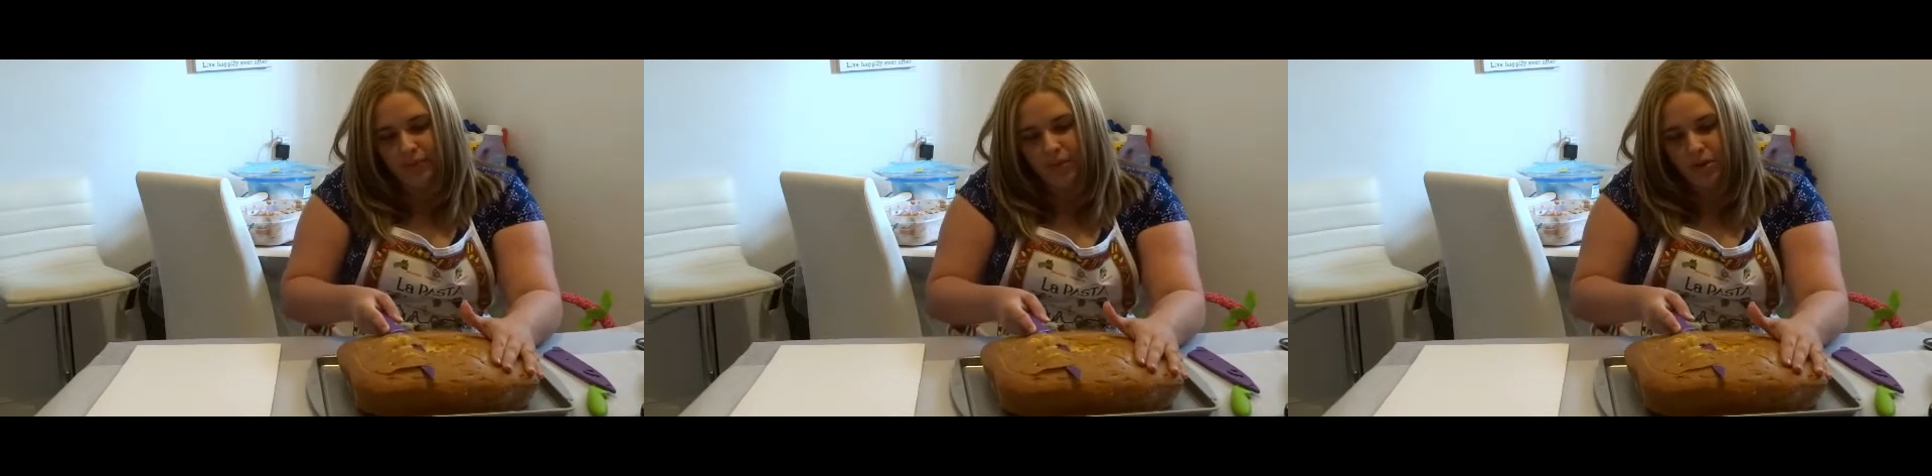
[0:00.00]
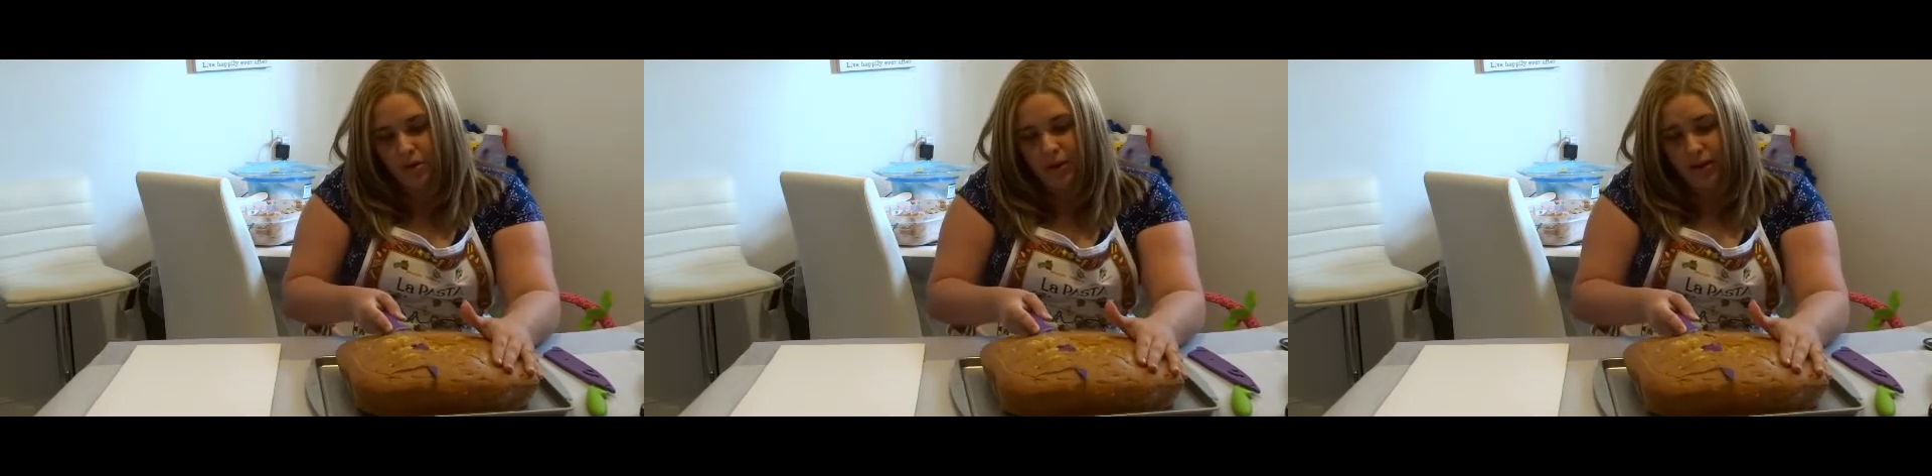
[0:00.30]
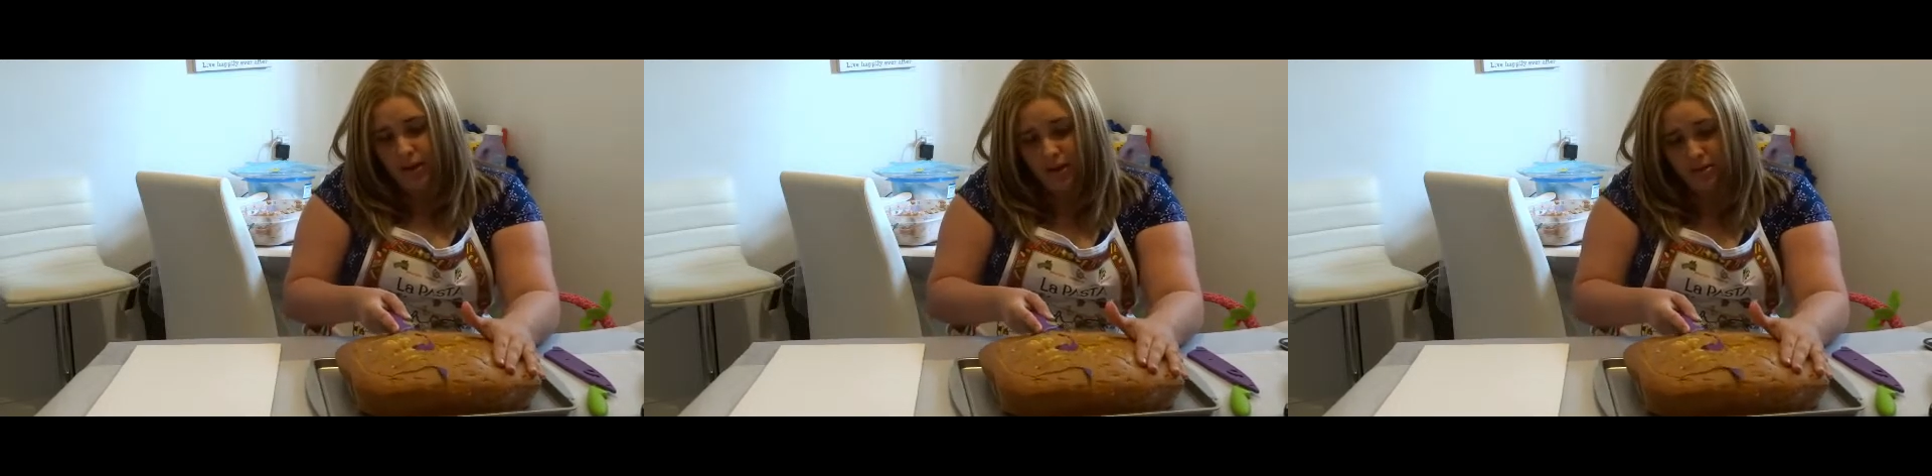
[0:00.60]
you can
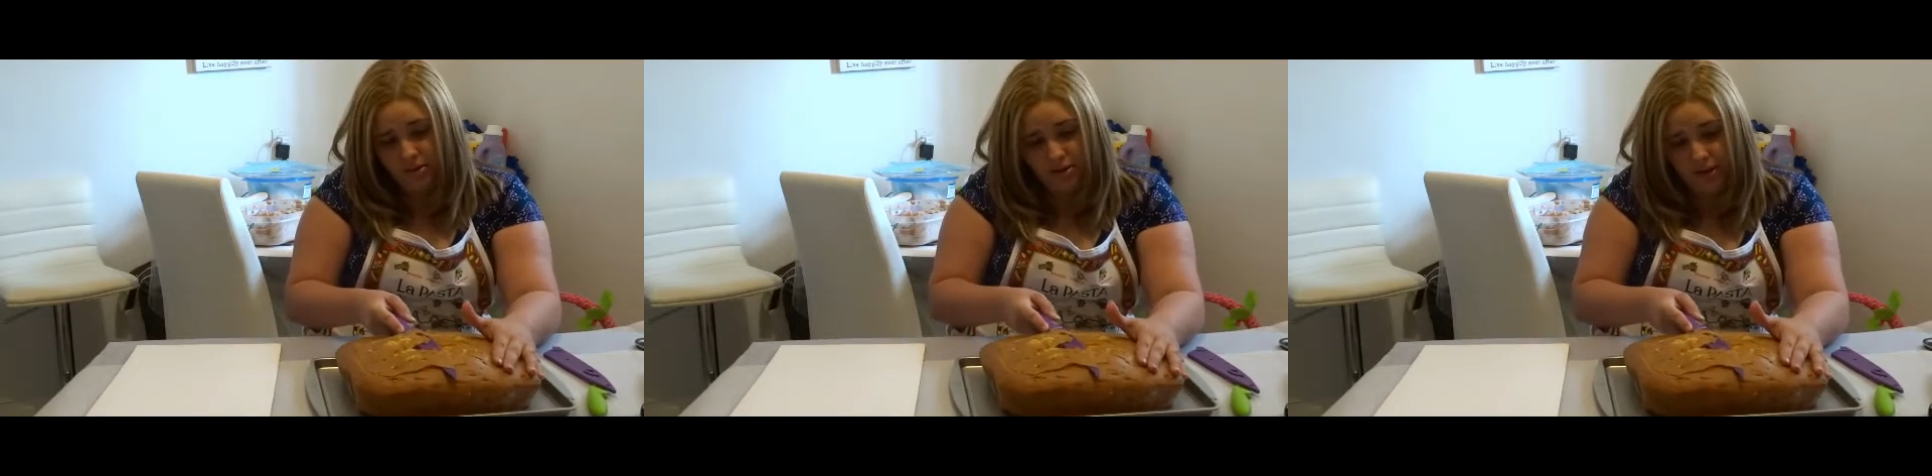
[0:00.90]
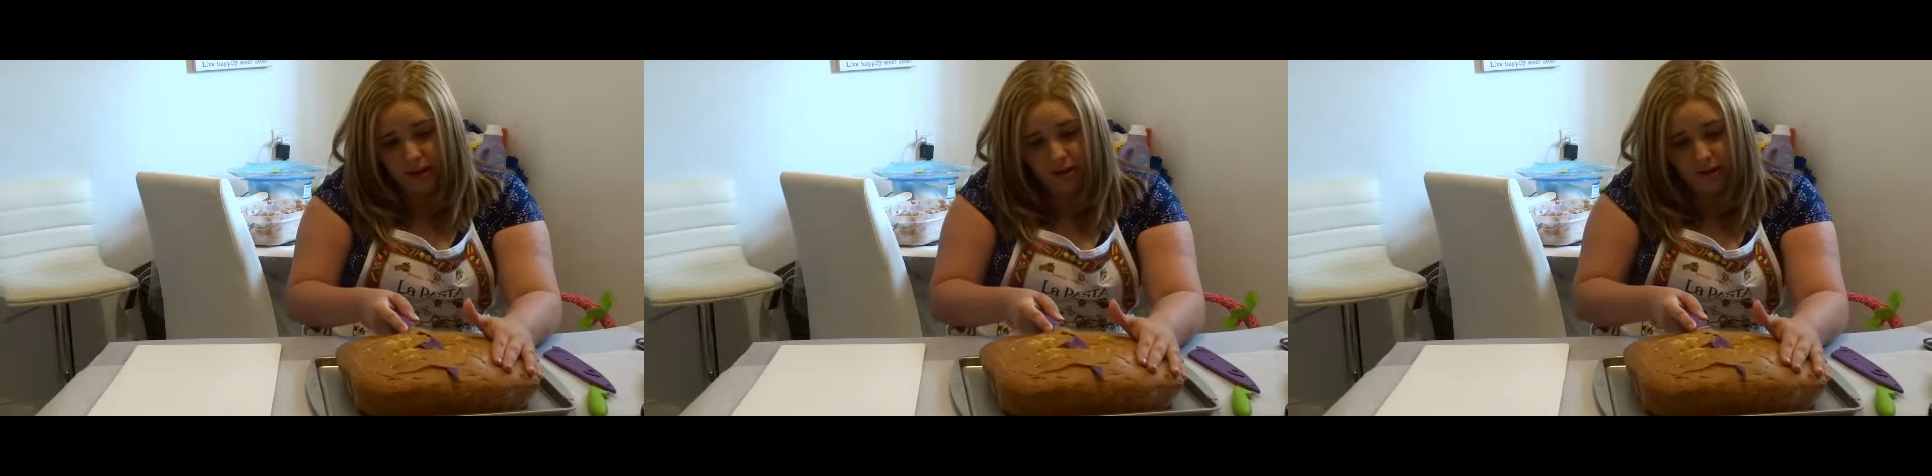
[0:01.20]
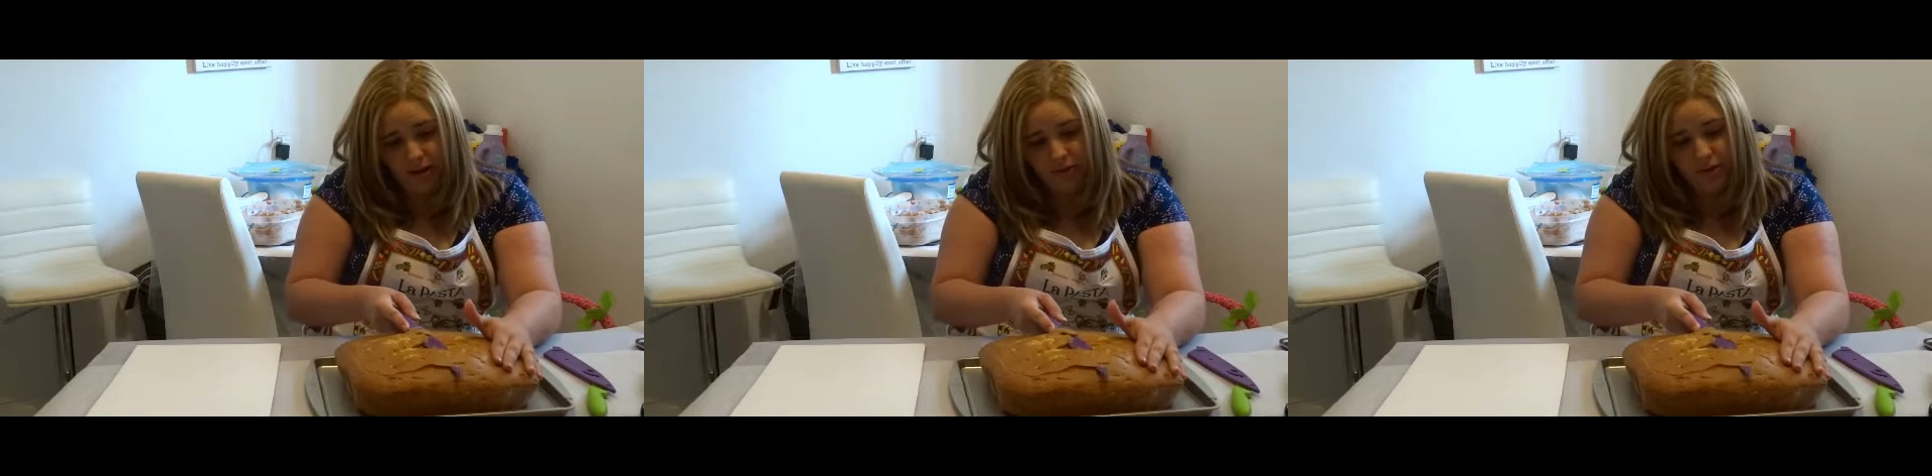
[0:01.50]
eat it yourself,